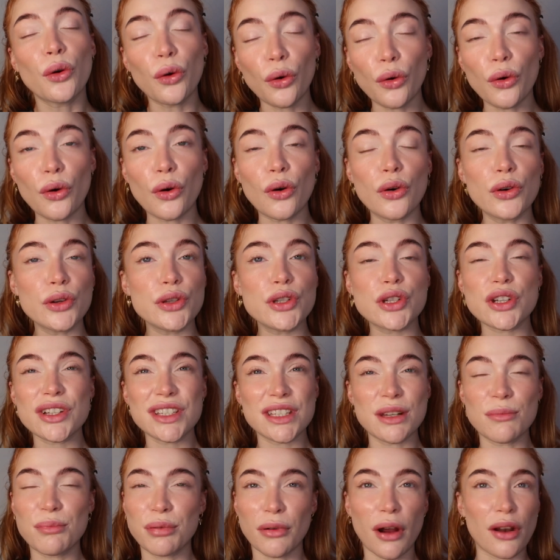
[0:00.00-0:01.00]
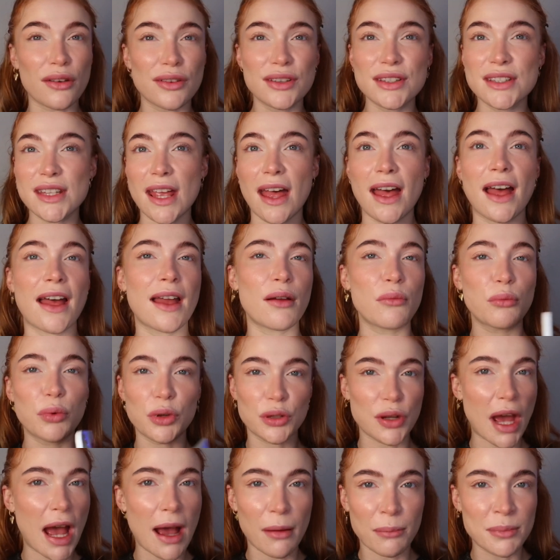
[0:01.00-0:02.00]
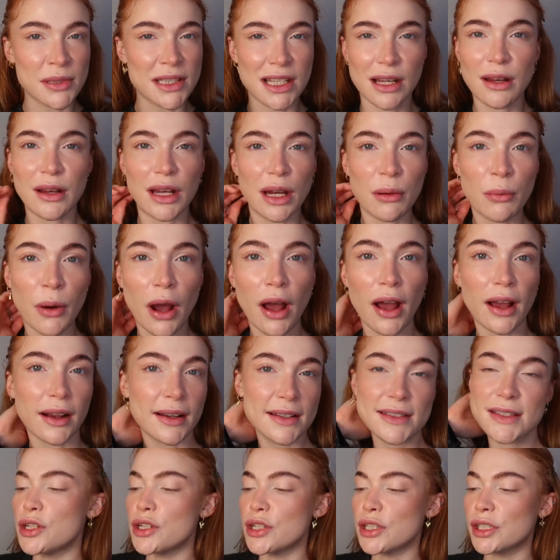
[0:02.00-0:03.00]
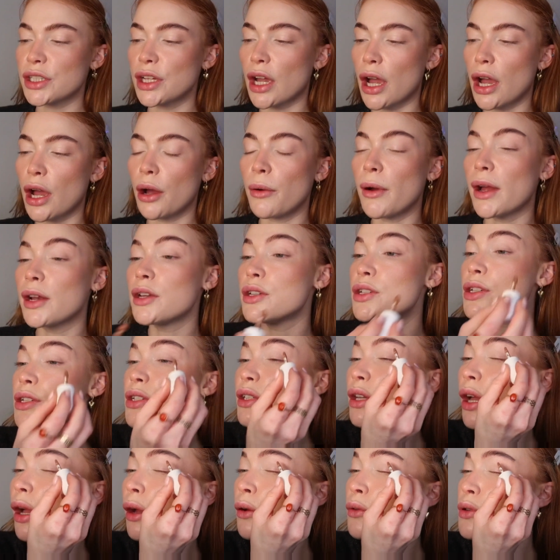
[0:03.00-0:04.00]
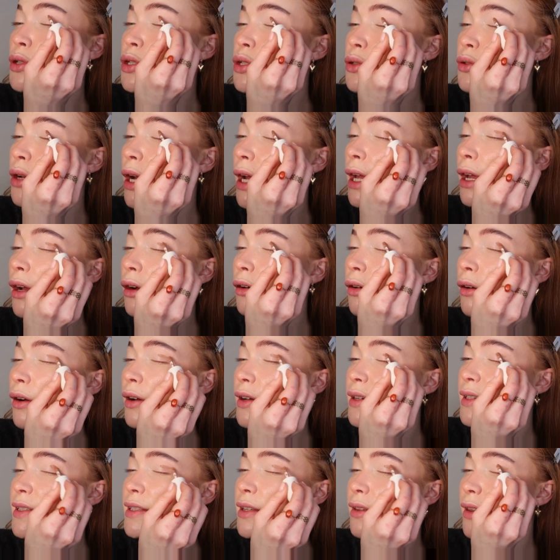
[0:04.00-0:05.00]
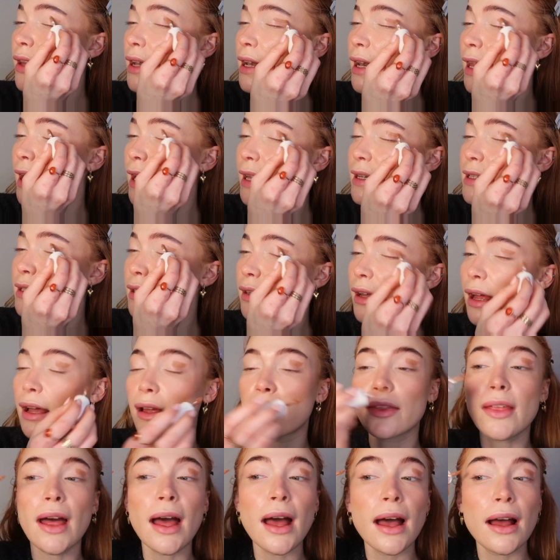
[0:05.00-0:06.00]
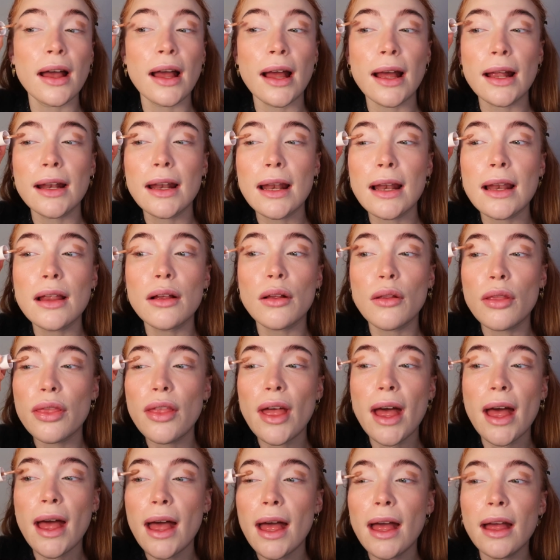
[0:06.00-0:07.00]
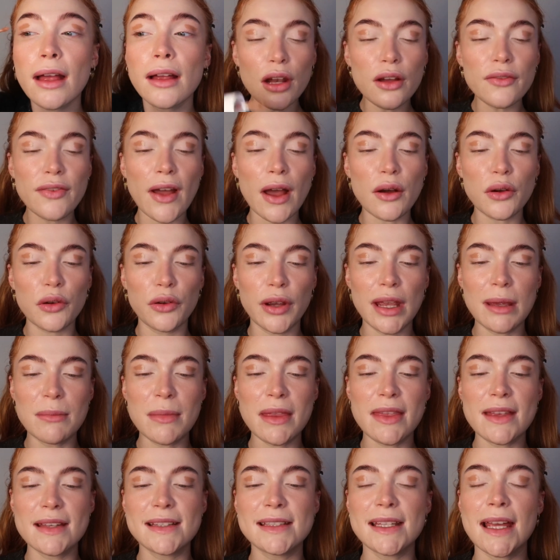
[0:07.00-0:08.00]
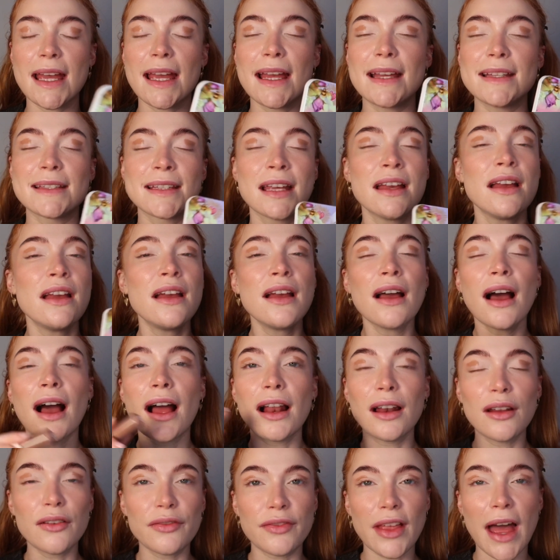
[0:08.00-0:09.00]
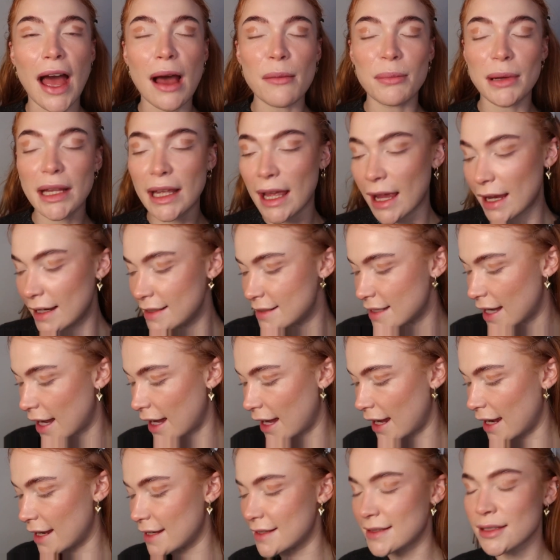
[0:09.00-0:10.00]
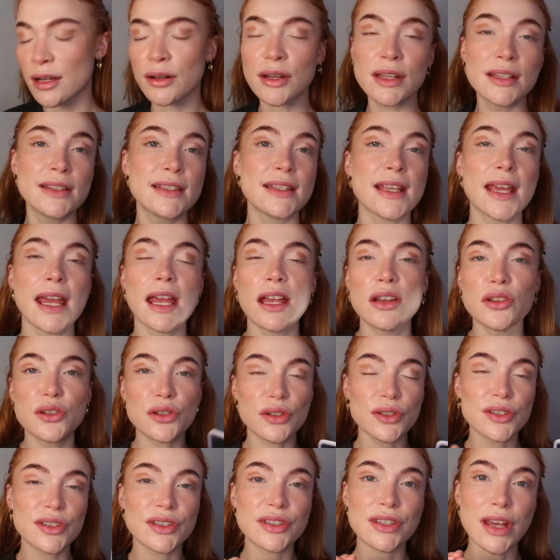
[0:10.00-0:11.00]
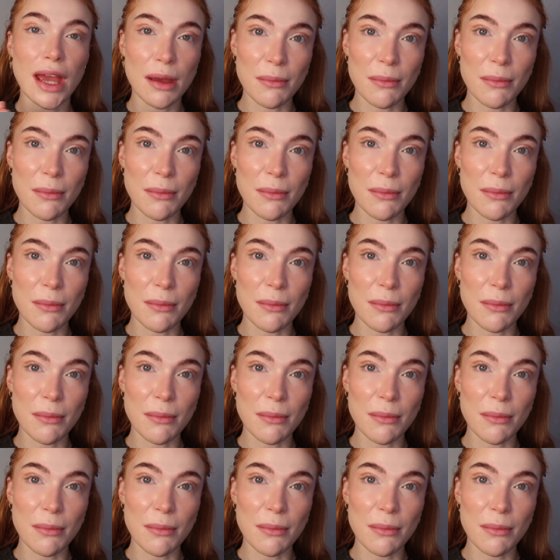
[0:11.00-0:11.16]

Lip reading: or just a bronzer would absolutely work. So just go straight across the lid like that, and a little there. I love how creamy this is. I love the applicator. It's honestly just